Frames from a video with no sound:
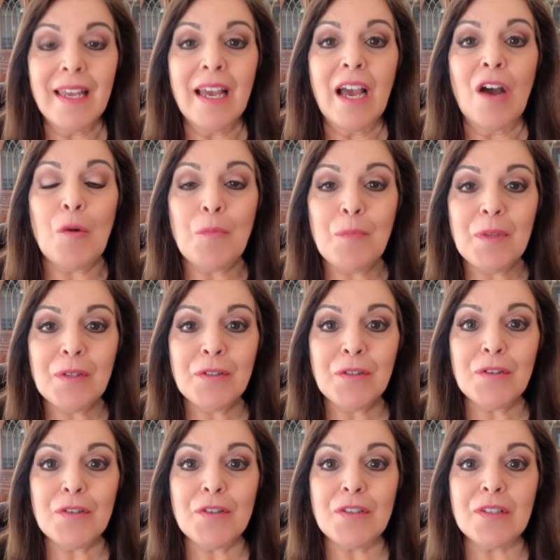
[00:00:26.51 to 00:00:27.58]
Home
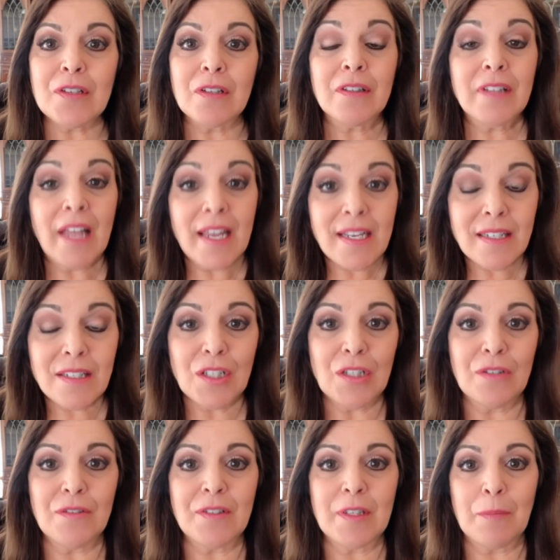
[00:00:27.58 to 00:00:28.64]
builders liked to
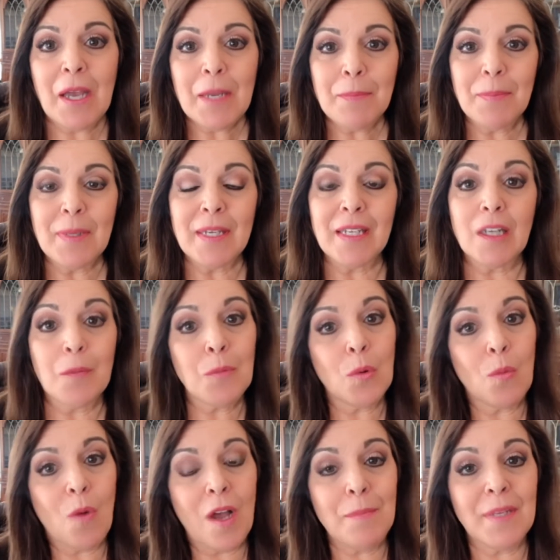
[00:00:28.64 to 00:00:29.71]
use the piping, number
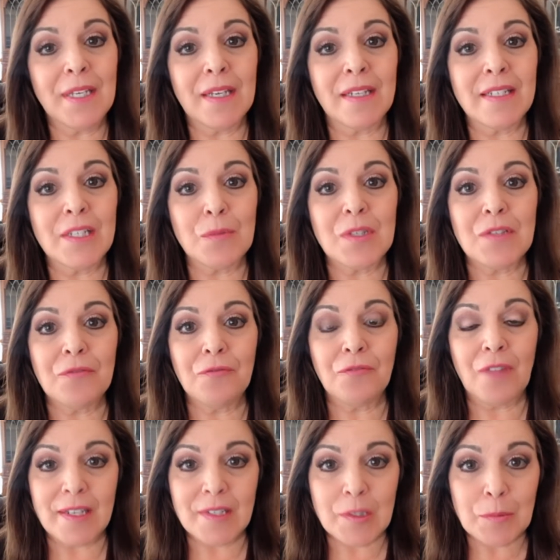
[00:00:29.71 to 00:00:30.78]
one, because it was
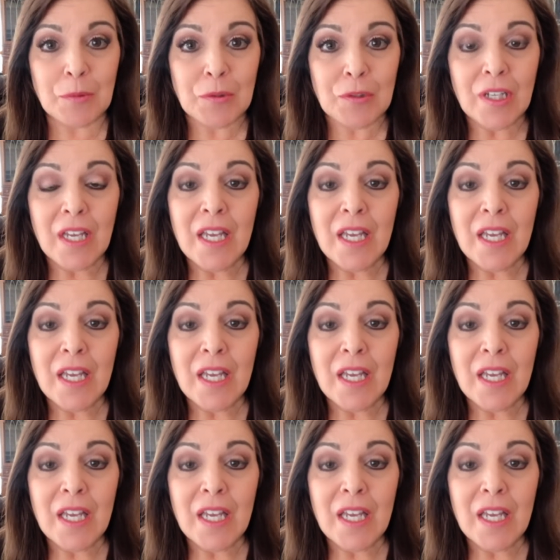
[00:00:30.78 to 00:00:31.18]
flexible,